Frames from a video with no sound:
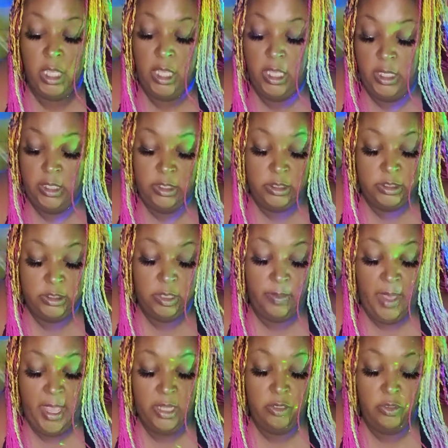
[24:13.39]
and
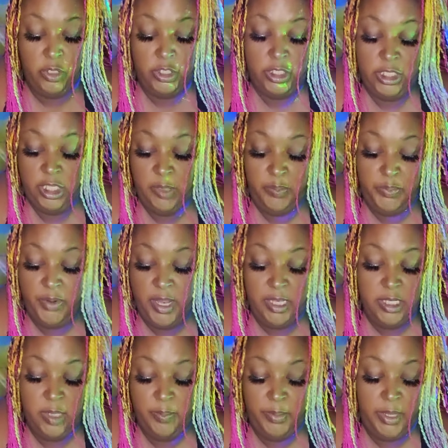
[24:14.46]
somebody looking to get
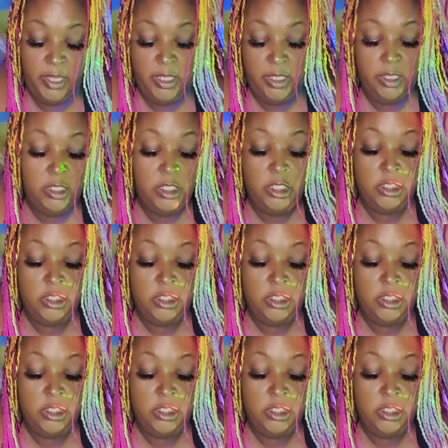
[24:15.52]
pregnant, but